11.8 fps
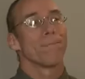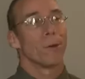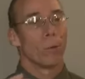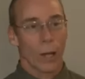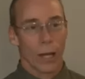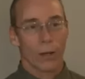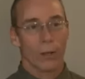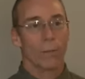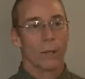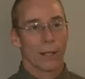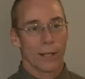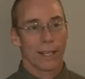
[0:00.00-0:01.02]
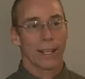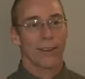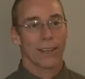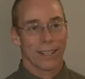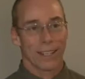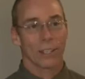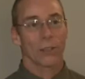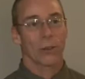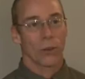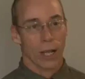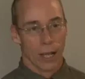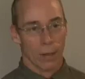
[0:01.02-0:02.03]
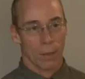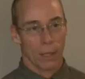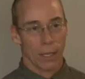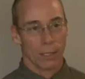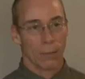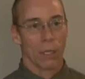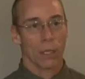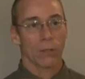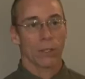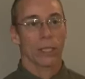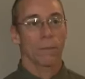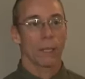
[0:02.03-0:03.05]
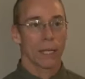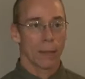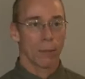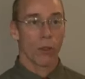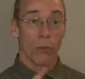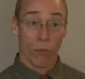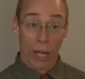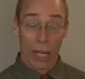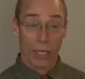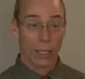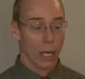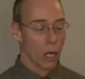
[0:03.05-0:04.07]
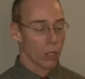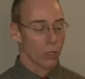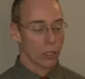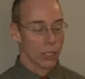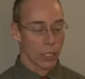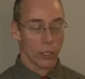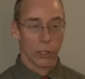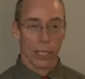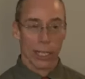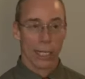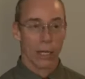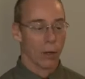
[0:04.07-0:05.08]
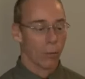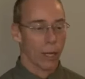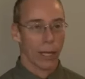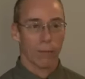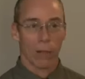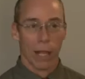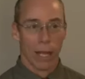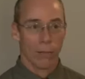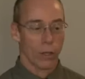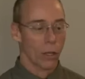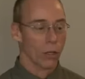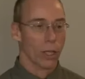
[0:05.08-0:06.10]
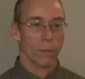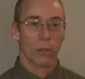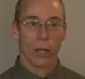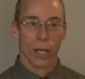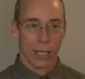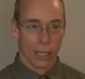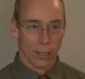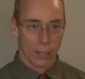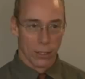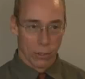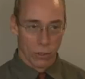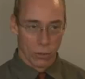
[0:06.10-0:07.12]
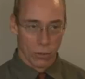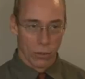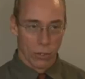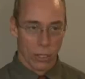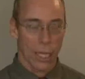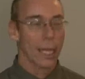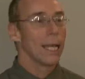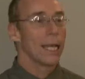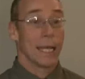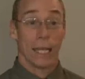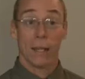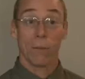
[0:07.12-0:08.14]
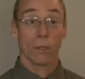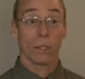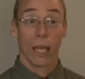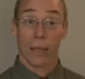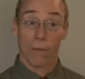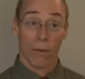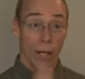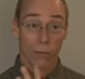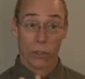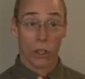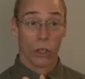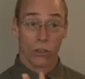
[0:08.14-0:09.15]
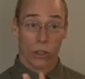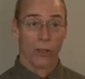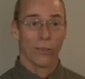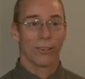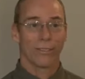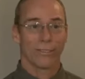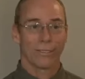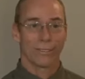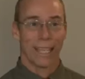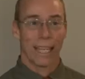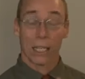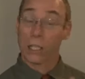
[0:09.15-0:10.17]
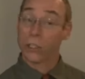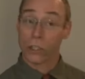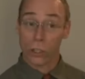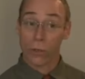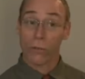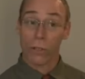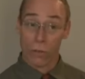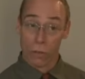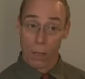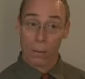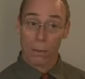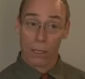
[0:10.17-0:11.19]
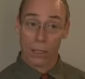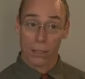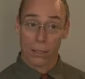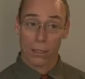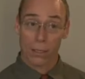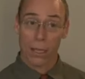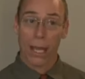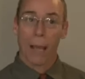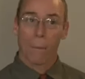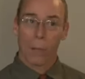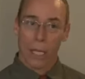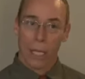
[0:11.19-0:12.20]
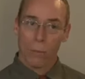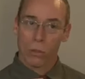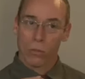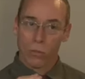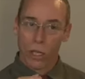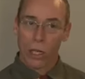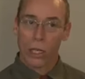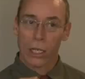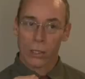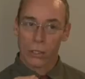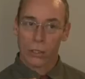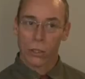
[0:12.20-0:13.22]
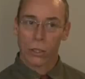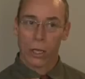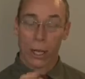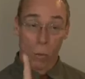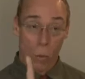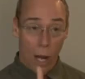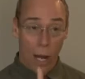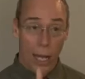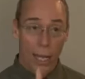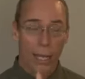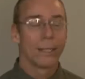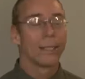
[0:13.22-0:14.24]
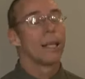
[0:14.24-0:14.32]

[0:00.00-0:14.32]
beware the military-industrial complex, because it can become a threat to our security, our way of life, and our democratic institutions. And he was a five-star general and a conservative Republican, but he was very concerned. And why?